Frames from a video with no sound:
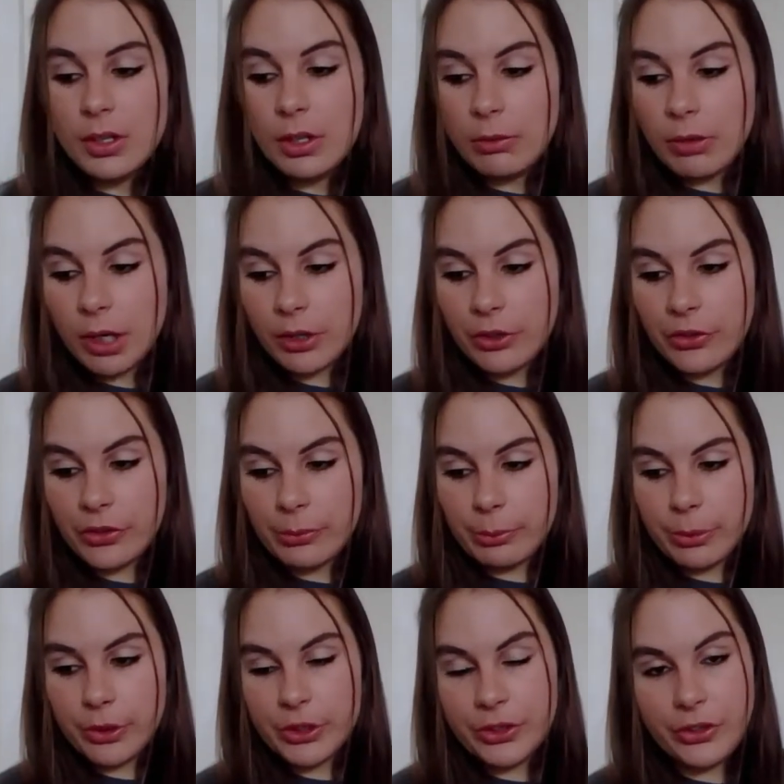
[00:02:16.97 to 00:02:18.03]
Water is
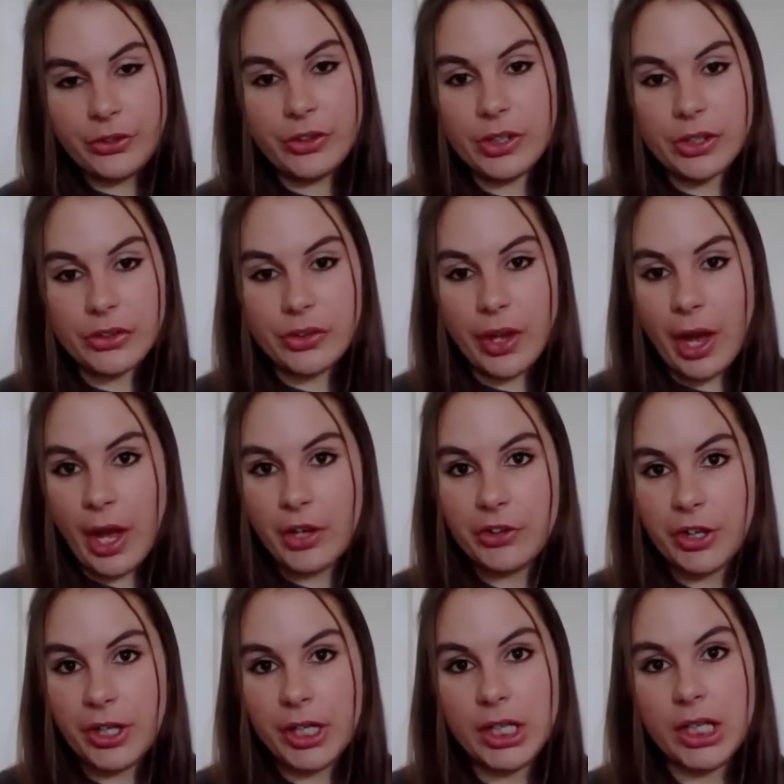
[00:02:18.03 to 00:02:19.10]
important so you can stay
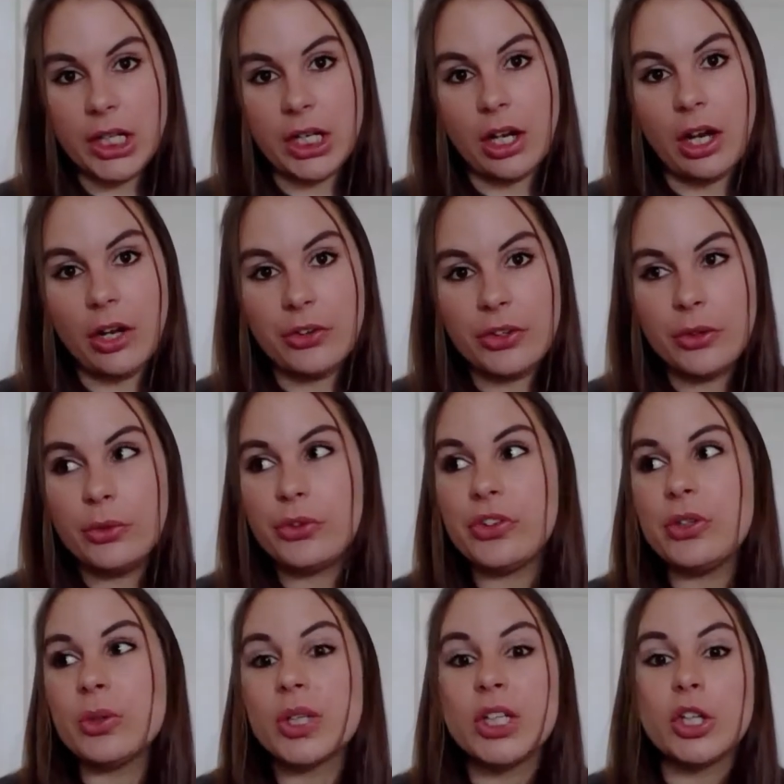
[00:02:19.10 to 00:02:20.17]
hydrated and also
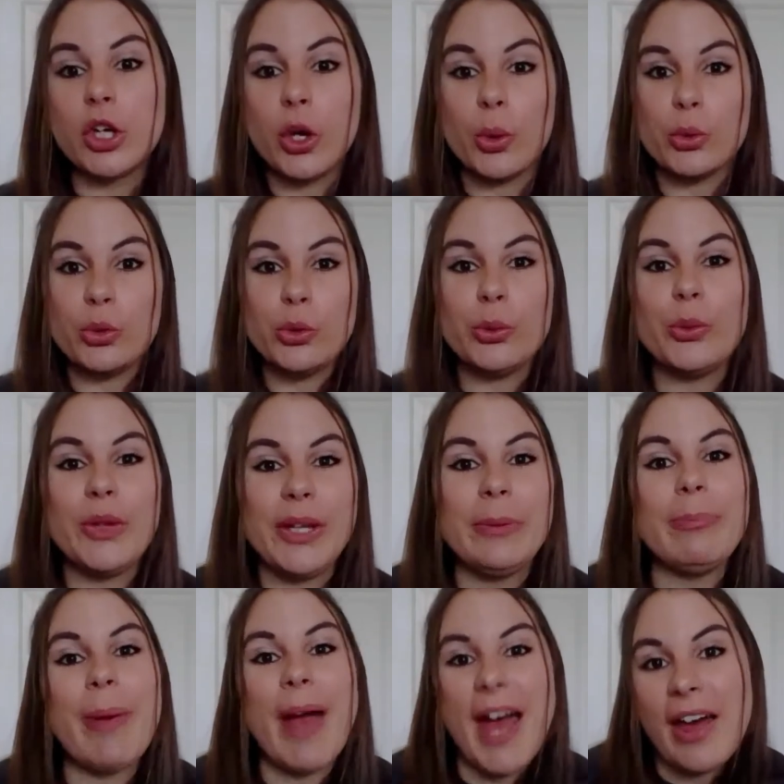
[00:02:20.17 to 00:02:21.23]
so you can go to
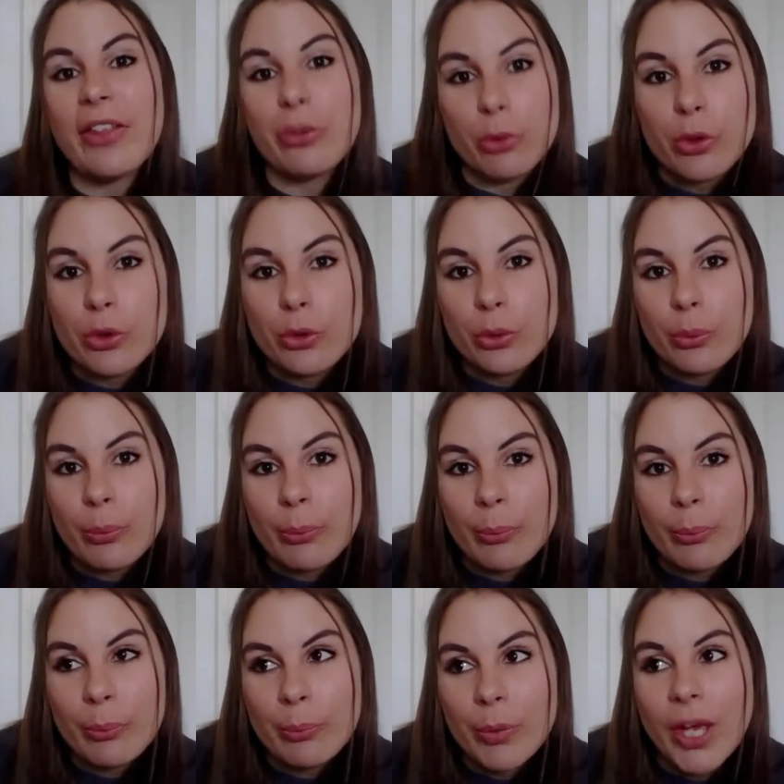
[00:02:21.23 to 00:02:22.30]
the
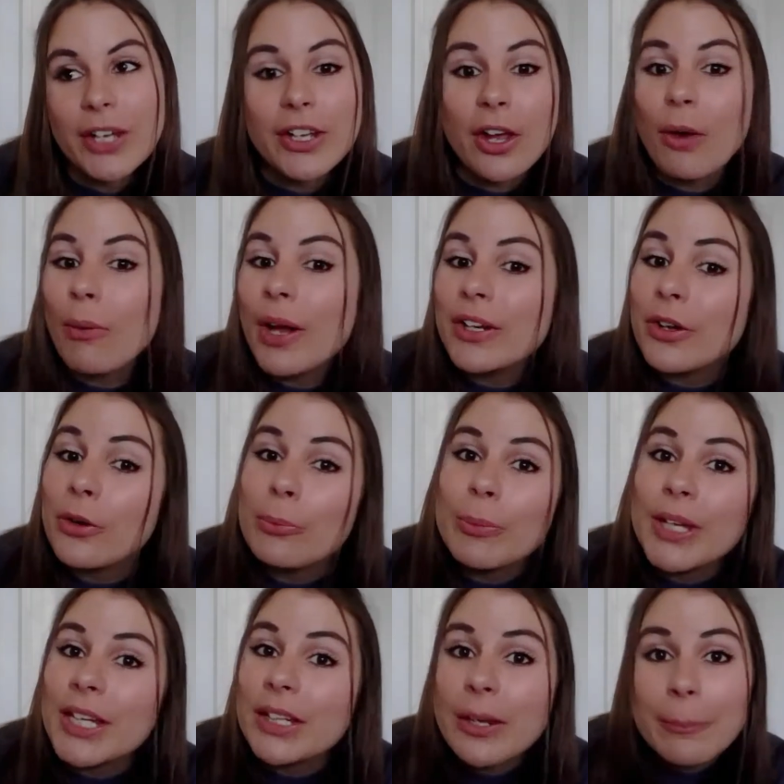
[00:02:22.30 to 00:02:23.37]
bathroom. And no, I don't
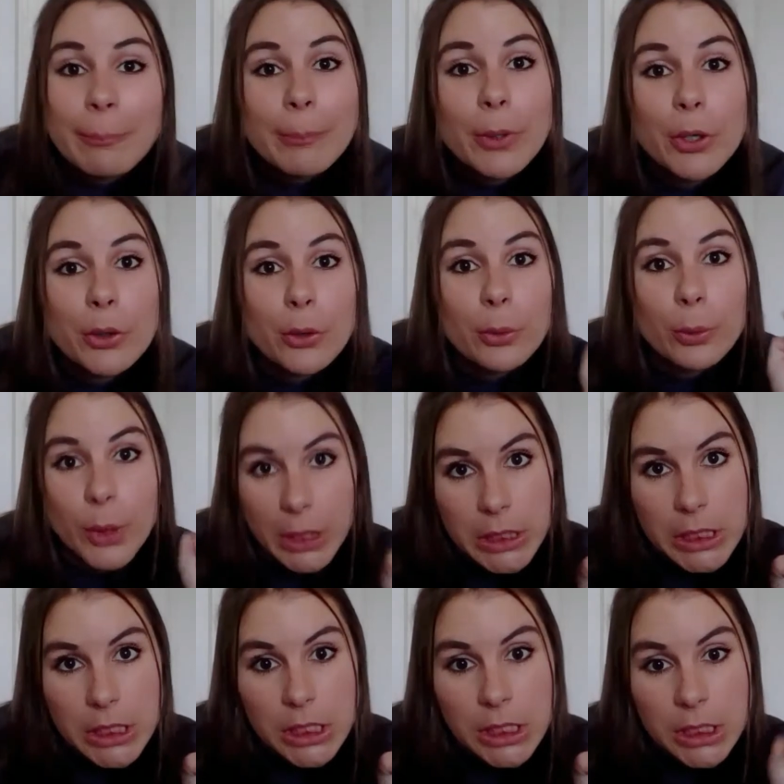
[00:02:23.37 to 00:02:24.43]
mean number
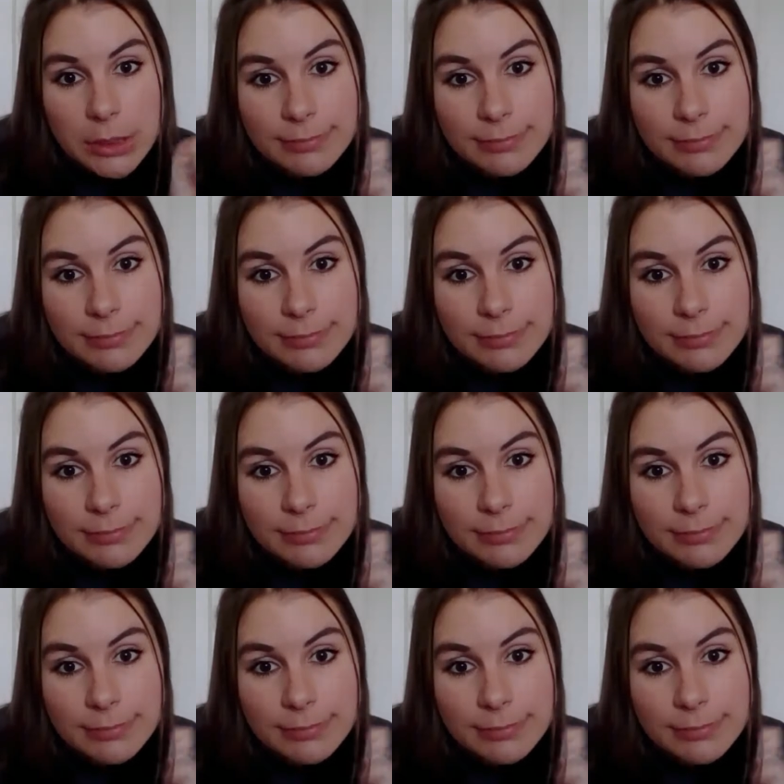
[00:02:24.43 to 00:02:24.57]
one.